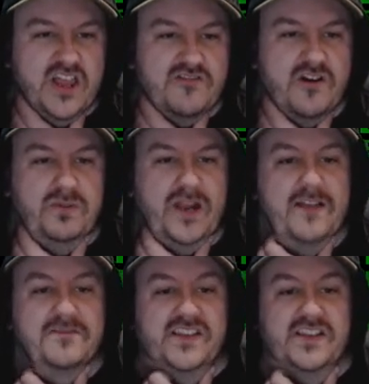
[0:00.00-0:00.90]
There are
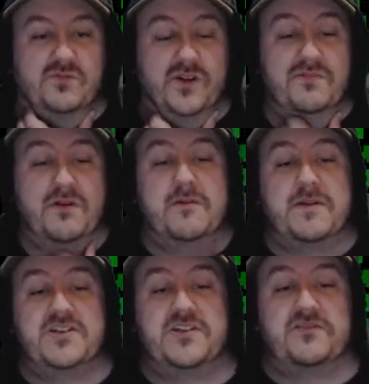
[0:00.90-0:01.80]
playoffs in this one. In Premier
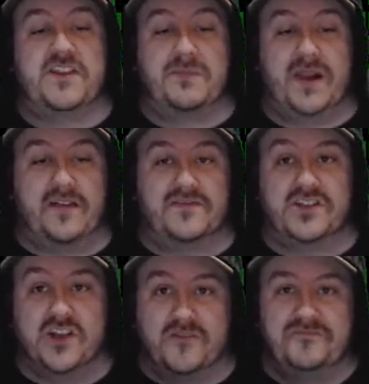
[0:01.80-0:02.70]
Manager 3, the playoffs are
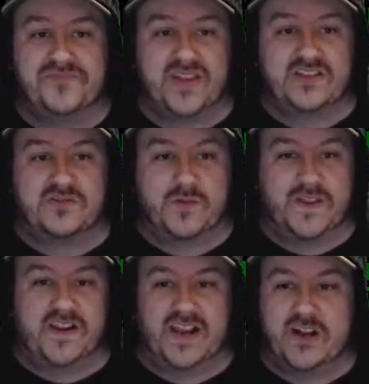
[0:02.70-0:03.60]
gone. It's
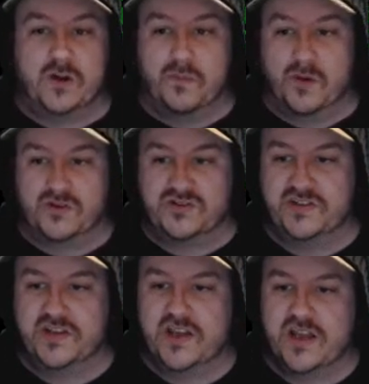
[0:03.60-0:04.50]
win the league or
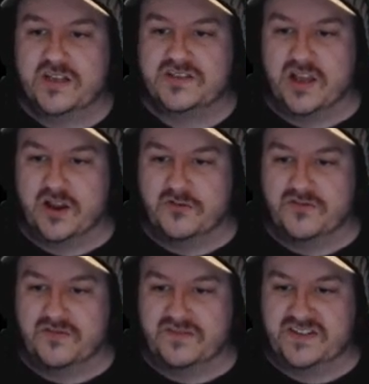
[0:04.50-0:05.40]
bust. So
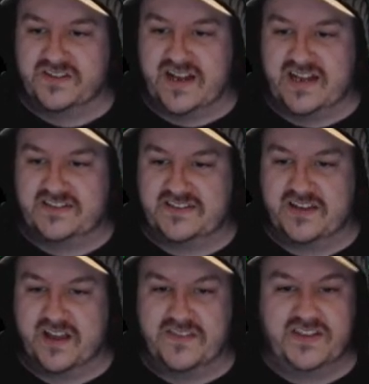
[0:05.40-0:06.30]
there is that.
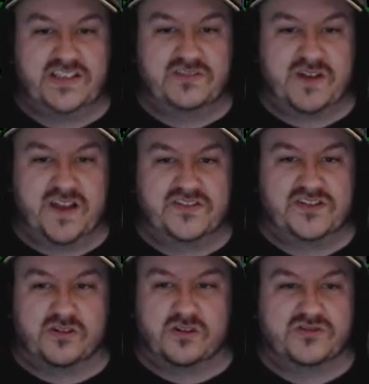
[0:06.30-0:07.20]
This is where the
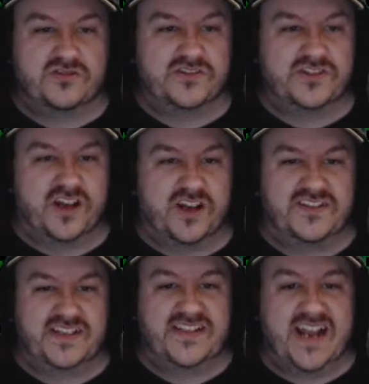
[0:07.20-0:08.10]
top goal scorers chart
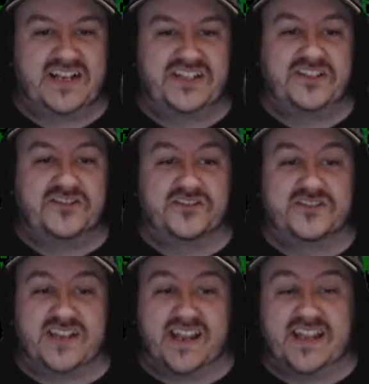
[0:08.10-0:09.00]
says, and it actually
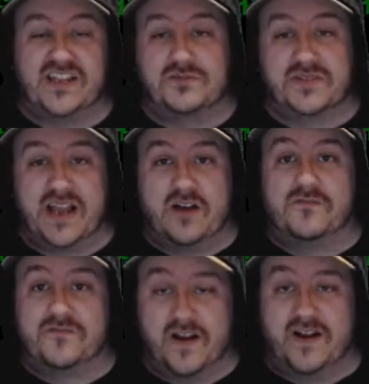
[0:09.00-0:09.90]
does take into
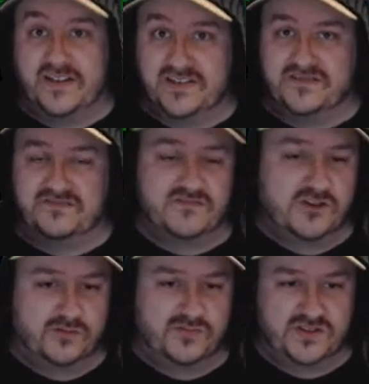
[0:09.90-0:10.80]
account friendlies and
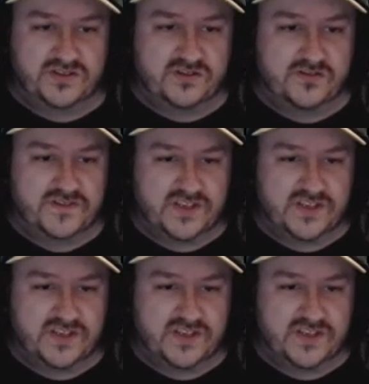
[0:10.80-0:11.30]
cups and stuff.